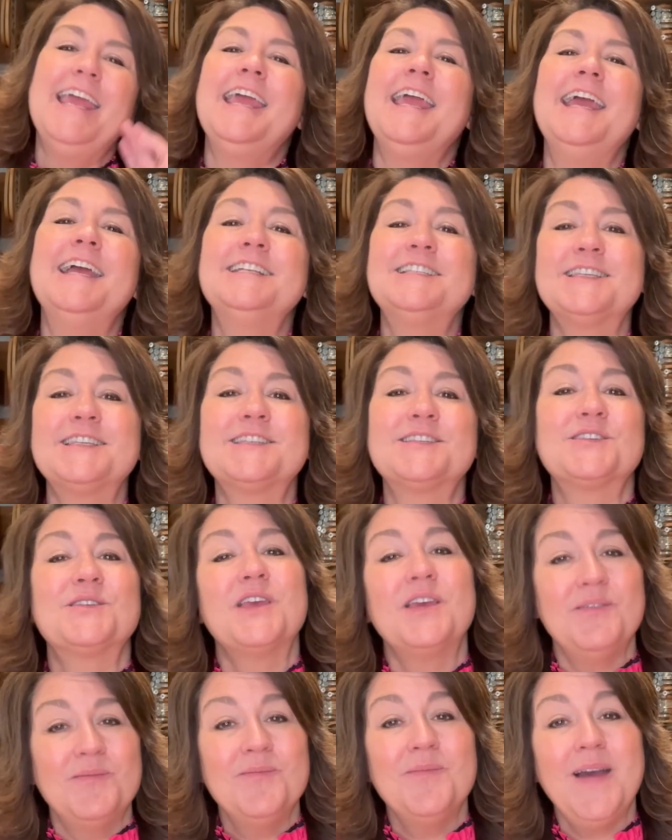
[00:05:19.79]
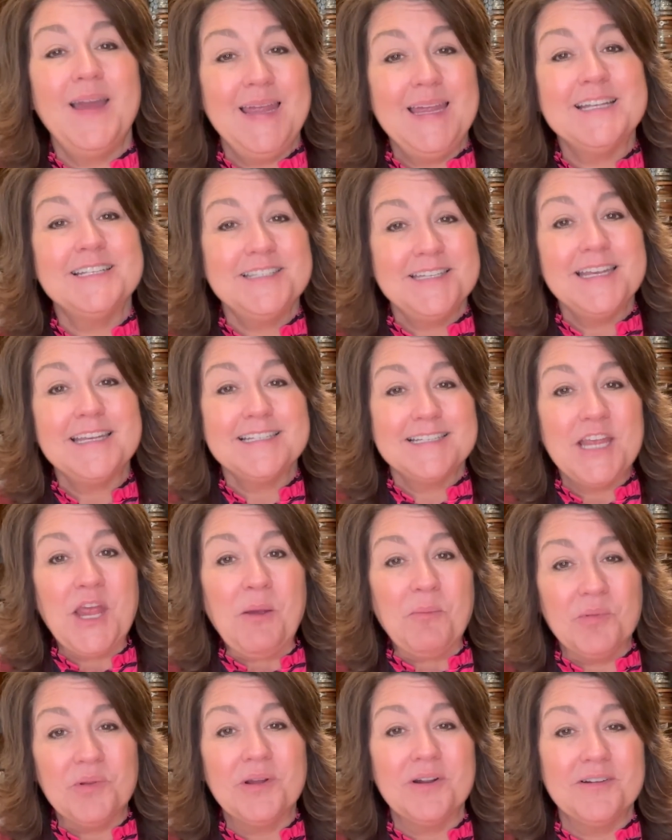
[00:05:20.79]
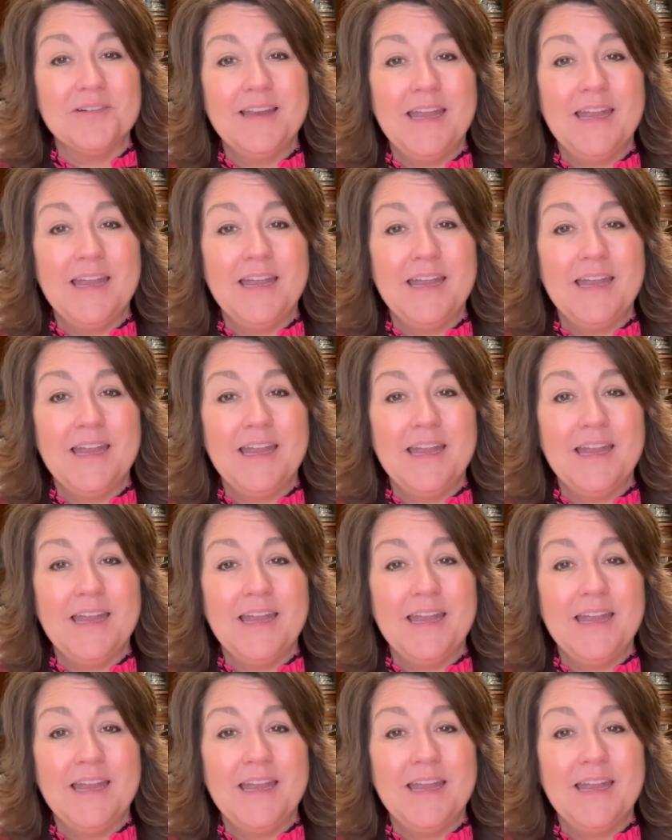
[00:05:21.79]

It's my antique sampler.